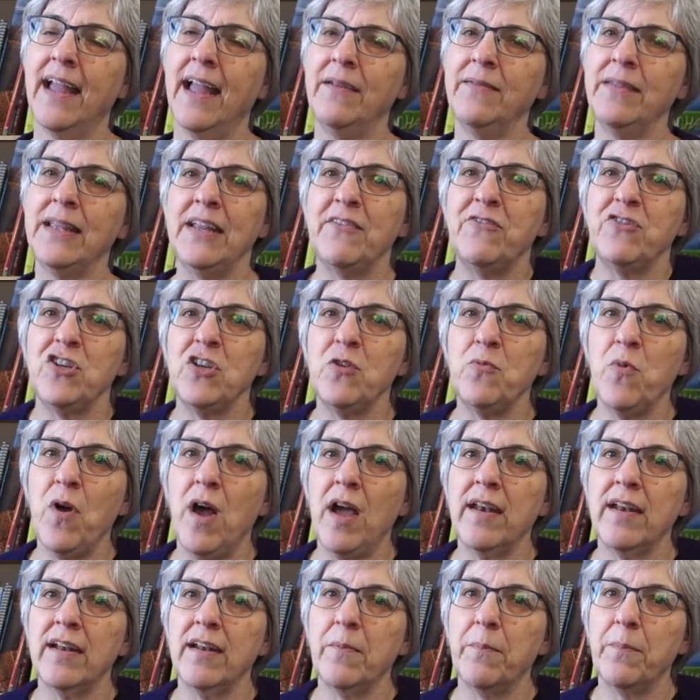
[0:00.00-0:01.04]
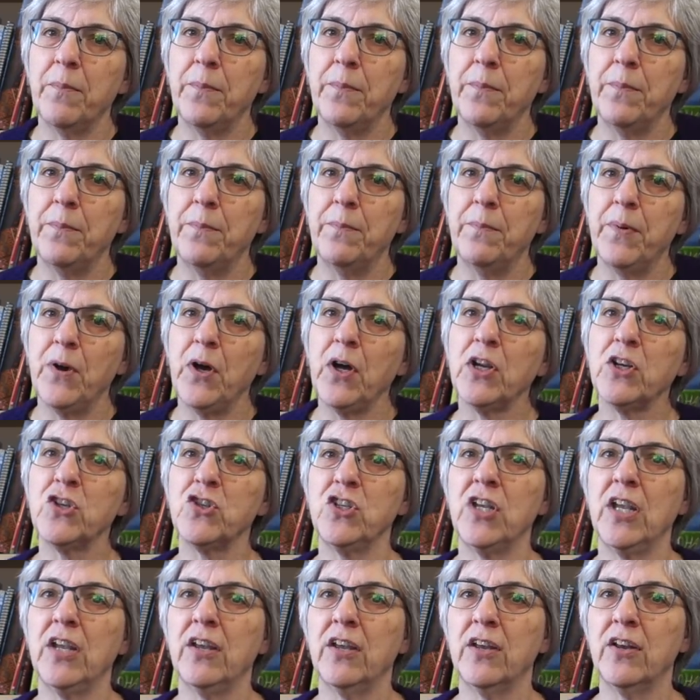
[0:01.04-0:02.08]
And if she wanted a book,
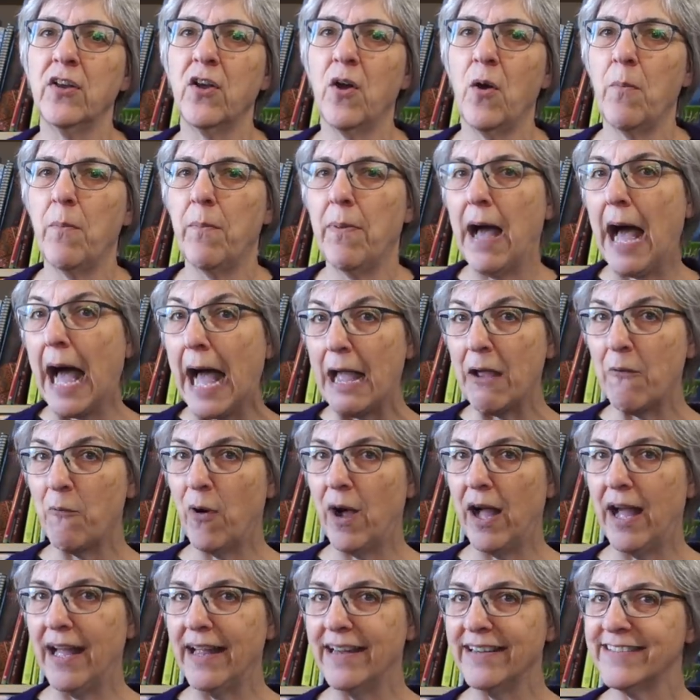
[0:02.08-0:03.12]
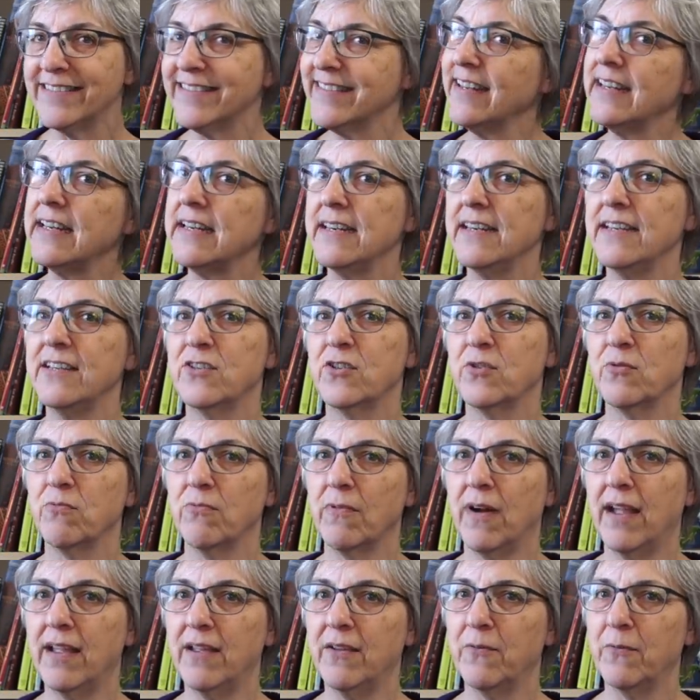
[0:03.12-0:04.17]
she could go buy one. She didn't need to
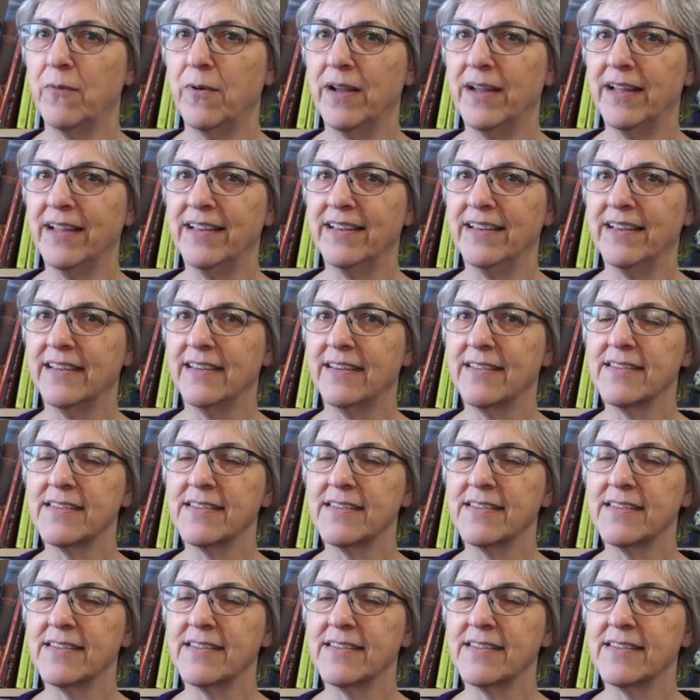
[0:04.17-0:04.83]
write one.